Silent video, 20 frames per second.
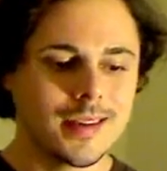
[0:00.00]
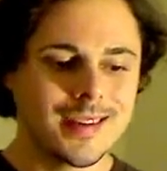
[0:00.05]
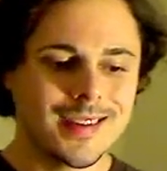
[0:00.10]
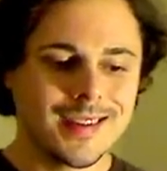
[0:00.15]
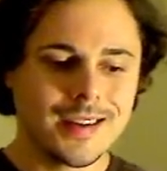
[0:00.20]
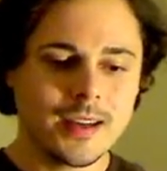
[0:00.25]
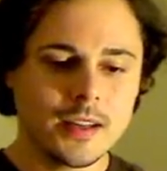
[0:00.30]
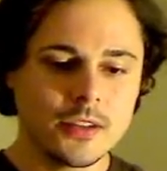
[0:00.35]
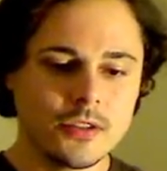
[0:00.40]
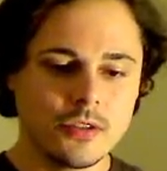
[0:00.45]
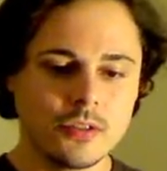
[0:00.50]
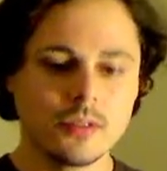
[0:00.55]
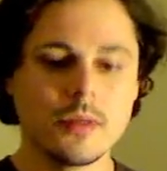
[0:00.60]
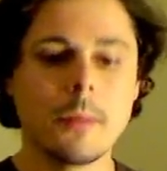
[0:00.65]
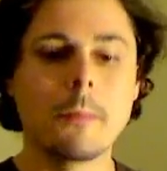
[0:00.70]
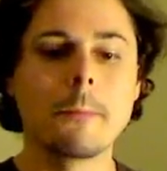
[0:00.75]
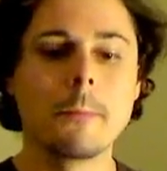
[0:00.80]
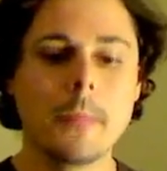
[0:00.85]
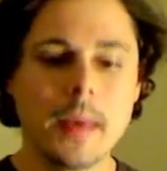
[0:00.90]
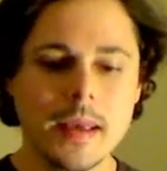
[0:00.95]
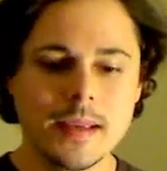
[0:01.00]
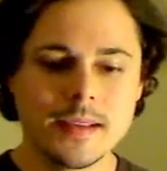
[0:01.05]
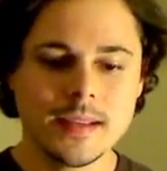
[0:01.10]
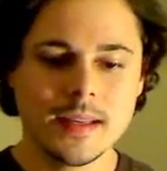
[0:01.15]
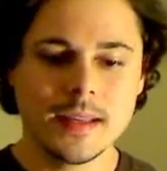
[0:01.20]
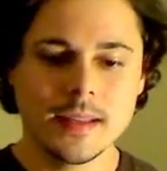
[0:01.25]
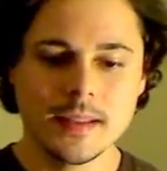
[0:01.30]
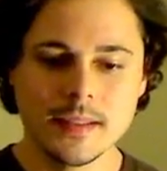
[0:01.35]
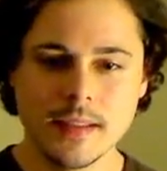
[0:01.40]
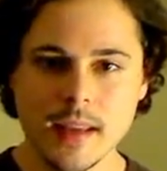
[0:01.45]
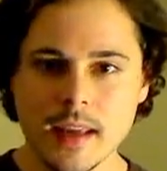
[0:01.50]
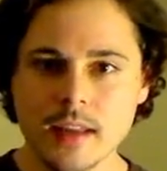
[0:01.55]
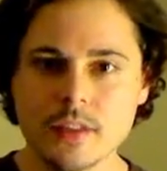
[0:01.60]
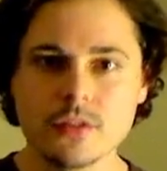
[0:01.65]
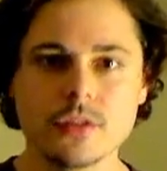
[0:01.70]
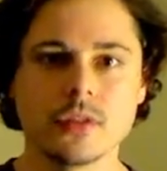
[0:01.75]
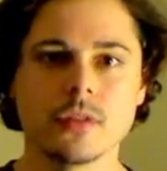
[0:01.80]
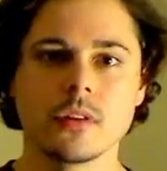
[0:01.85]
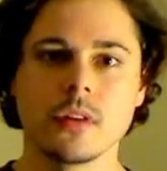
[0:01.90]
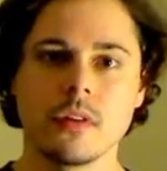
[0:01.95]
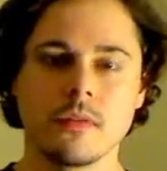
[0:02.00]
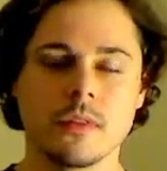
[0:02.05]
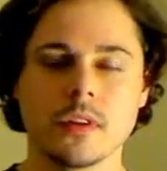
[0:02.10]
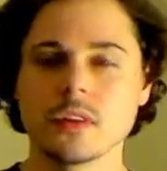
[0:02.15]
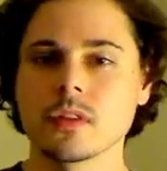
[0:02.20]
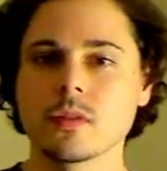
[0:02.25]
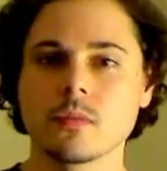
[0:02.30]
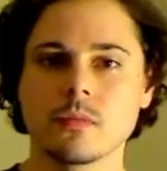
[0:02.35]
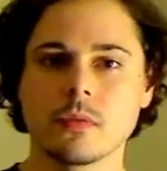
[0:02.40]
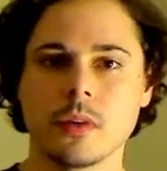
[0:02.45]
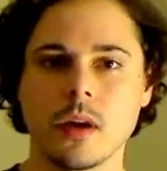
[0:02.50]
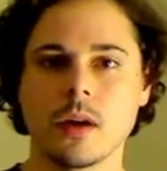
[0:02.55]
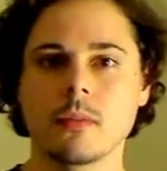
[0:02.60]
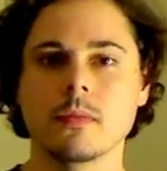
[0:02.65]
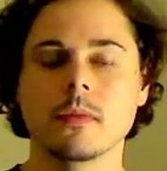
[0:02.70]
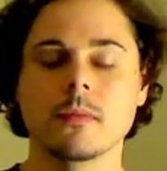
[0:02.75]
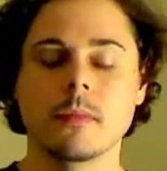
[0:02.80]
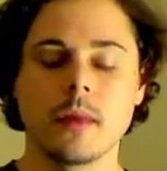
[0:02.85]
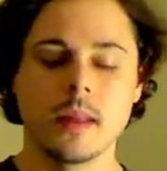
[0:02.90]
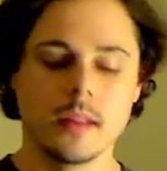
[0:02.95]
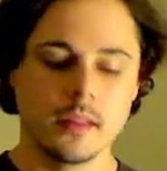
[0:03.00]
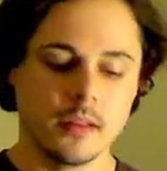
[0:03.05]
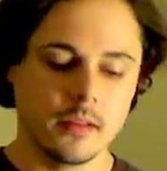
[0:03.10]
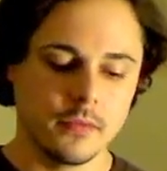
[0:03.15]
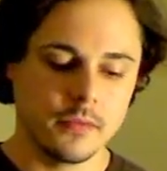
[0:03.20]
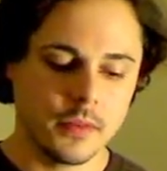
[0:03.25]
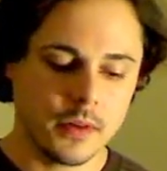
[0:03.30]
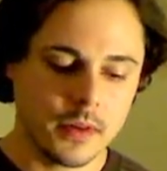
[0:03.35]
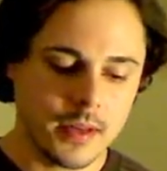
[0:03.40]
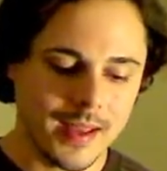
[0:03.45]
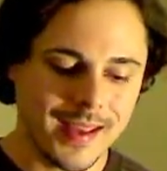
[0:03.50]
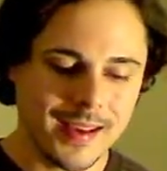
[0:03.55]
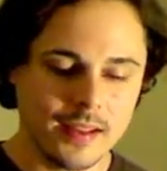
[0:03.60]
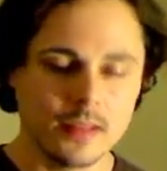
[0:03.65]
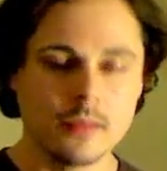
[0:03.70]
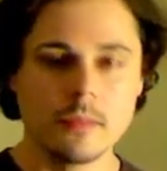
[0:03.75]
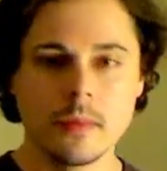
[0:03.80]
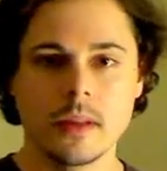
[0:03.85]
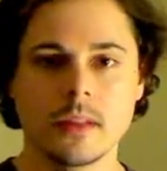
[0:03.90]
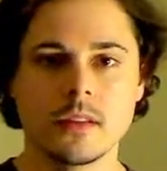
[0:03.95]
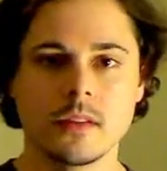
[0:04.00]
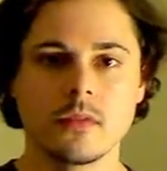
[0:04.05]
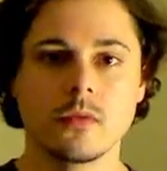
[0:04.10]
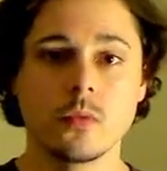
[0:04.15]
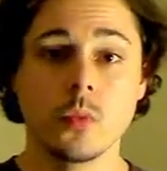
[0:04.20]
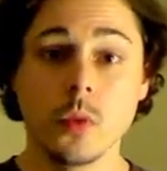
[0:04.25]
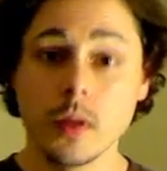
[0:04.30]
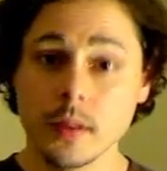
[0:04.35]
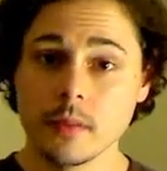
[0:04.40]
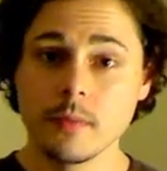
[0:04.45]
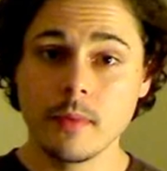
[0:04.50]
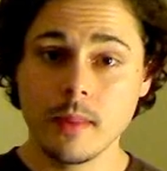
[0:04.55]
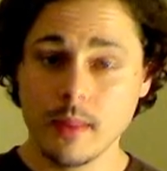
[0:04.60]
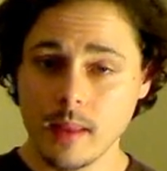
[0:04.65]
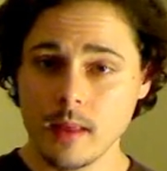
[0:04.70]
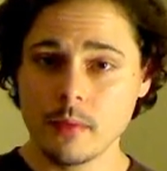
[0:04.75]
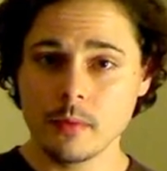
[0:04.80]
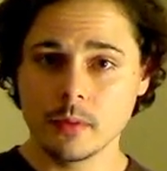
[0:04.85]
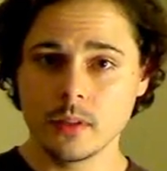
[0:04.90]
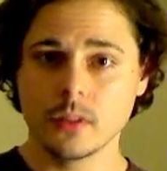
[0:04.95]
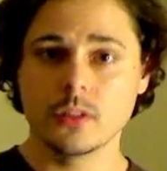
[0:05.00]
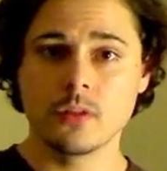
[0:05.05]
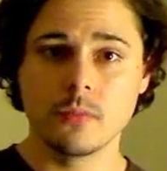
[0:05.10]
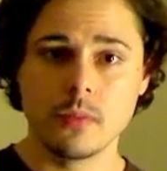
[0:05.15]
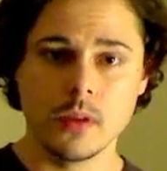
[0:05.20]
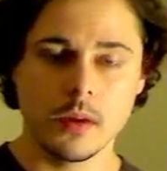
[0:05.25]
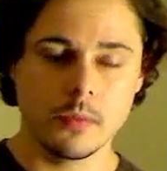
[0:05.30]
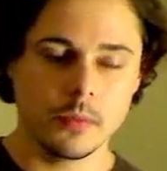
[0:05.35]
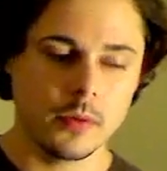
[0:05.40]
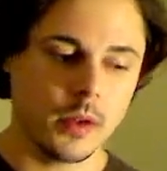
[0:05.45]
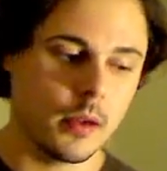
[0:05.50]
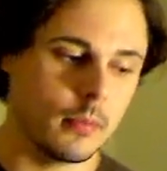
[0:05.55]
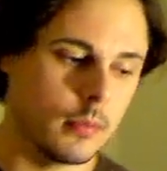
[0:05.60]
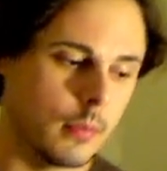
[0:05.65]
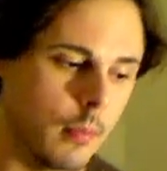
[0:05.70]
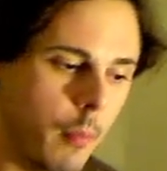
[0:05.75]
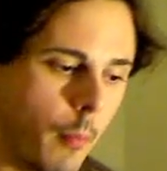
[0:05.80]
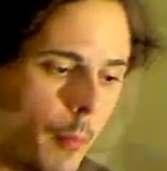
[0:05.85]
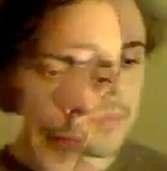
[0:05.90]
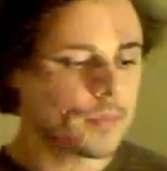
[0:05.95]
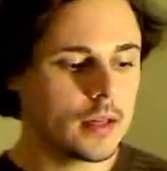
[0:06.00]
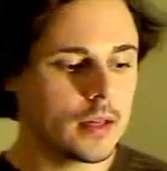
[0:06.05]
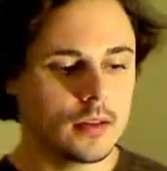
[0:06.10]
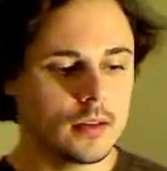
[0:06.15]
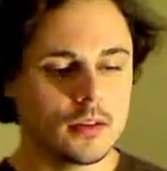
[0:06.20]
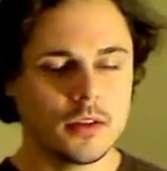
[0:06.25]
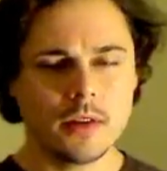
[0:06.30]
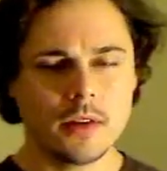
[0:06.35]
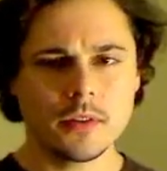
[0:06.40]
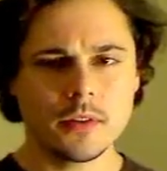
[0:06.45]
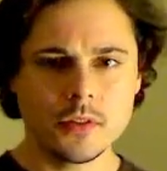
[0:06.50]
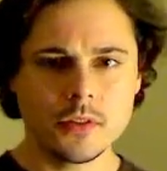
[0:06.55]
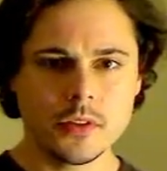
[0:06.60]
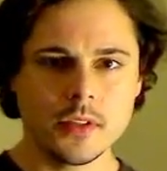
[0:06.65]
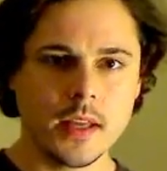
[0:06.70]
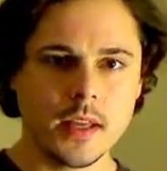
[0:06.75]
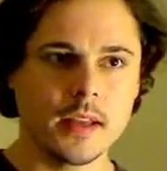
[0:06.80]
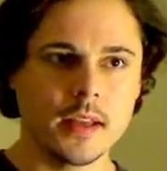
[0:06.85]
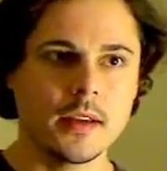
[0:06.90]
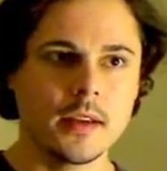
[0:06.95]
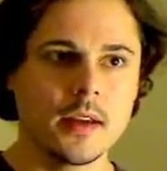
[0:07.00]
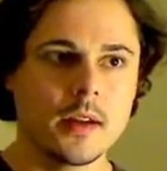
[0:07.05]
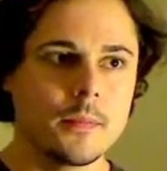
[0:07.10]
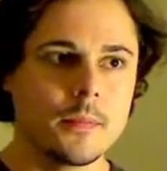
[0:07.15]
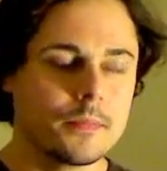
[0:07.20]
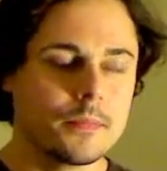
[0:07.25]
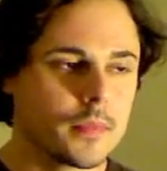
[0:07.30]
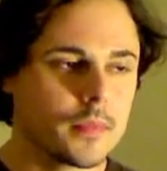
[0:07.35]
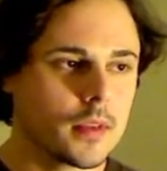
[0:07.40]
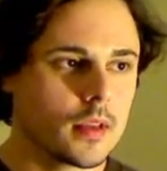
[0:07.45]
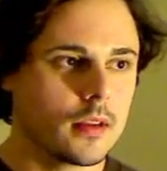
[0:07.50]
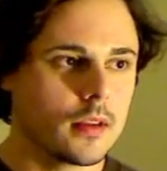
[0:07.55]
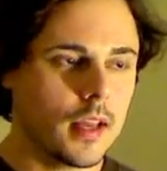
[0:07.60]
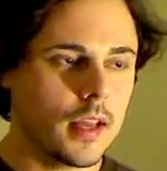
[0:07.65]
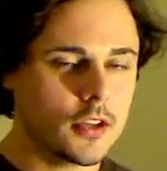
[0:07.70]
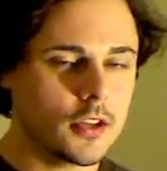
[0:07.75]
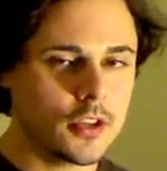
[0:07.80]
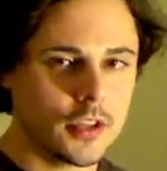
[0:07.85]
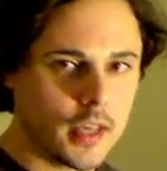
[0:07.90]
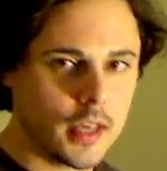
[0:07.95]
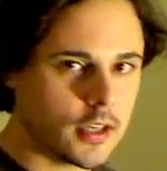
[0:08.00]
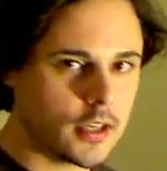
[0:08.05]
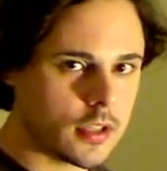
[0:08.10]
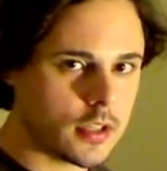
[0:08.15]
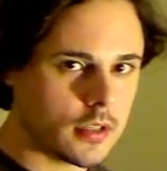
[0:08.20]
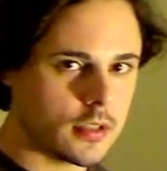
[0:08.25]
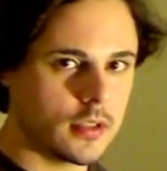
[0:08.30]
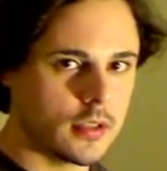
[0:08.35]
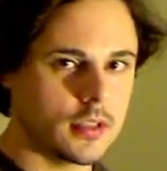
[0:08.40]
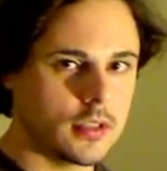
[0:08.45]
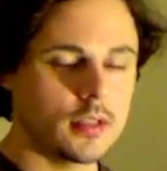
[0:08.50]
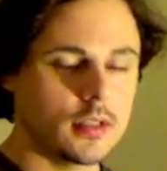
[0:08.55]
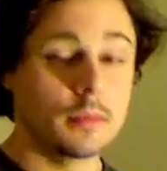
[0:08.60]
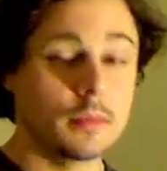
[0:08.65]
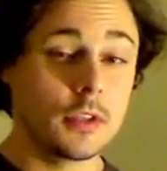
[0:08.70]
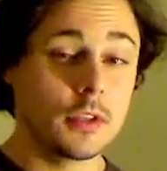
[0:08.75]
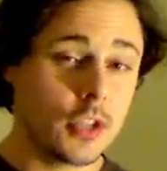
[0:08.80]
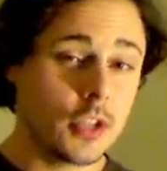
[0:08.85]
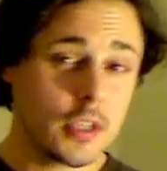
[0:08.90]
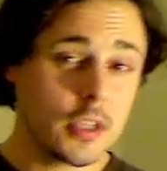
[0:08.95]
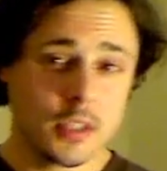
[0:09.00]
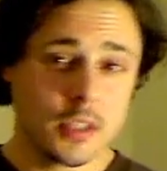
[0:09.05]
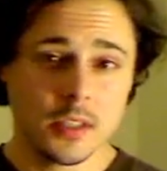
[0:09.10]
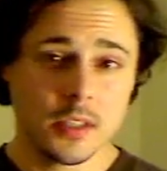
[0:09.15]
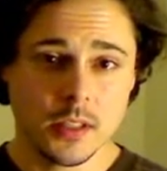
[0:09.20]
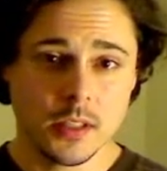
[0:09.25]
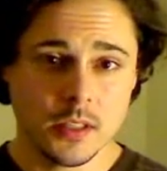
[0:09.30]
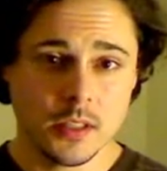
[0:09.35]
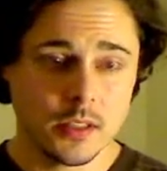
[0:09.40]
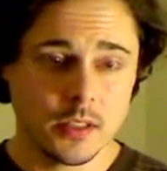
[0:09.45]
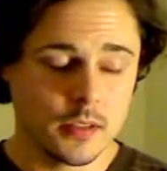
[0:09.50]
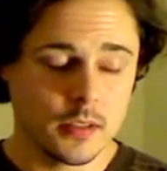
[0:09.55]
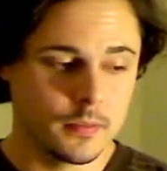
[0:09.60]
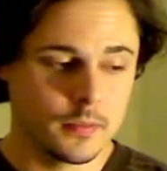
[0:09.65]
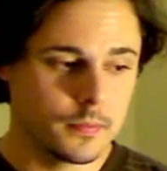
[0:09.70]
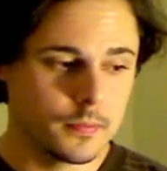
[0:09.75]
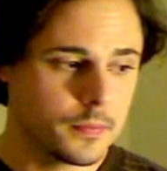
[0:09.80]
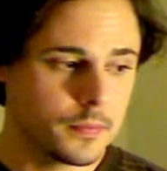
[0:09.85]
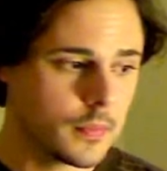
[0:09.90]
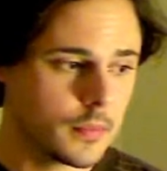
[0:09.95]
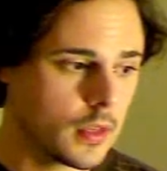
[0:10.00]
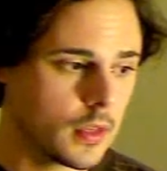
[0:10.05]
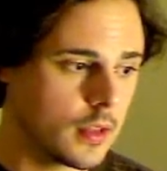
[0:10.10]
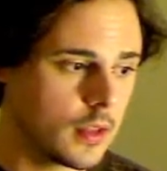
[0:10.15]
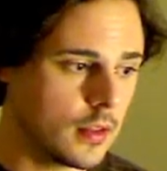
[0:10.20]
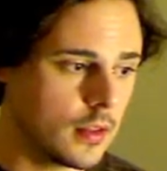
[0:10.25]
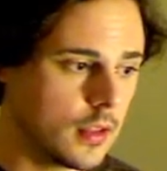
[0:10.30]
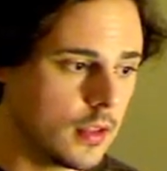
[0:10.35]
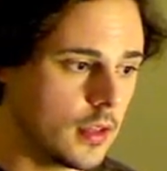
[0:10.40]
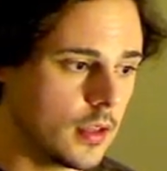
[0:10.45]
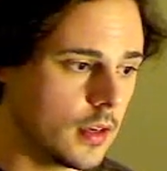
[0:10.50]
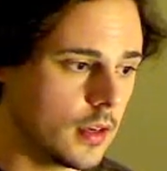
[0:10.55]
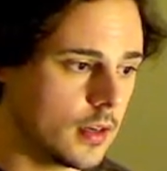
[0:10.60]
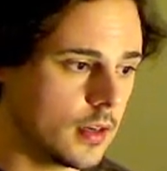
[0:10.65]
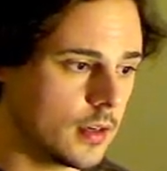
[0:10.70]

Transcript: cut to the basic nature of this problem and the very element of what enabled it to be a problem. Now, you have to understand, the educational system, the justice system, the